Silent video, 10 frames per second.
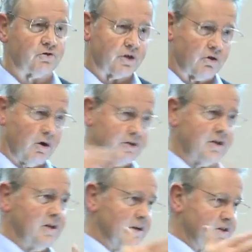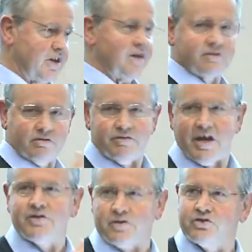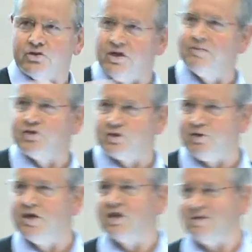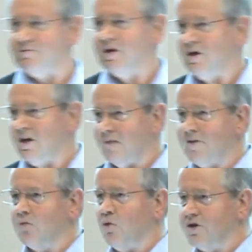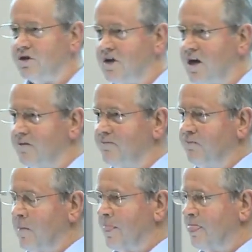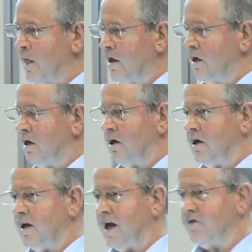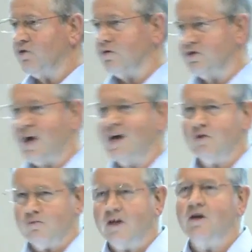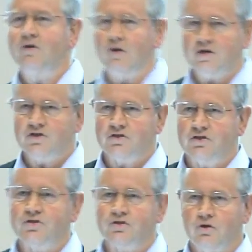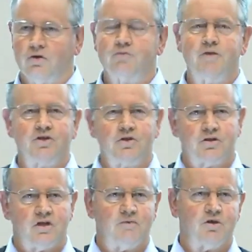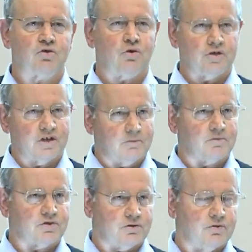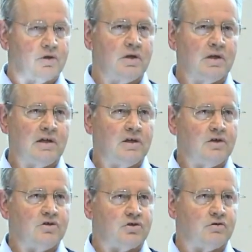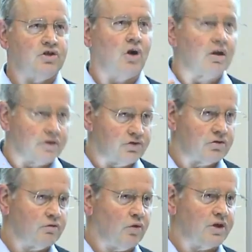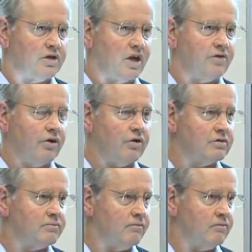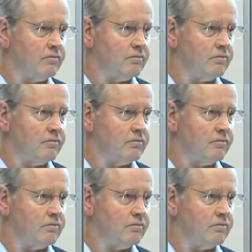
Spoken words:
story, God sent Nathan to him to speak to him about what he'd done. And of course David recognises this is God's message to him and calling him to acknowledge what he'd done wrong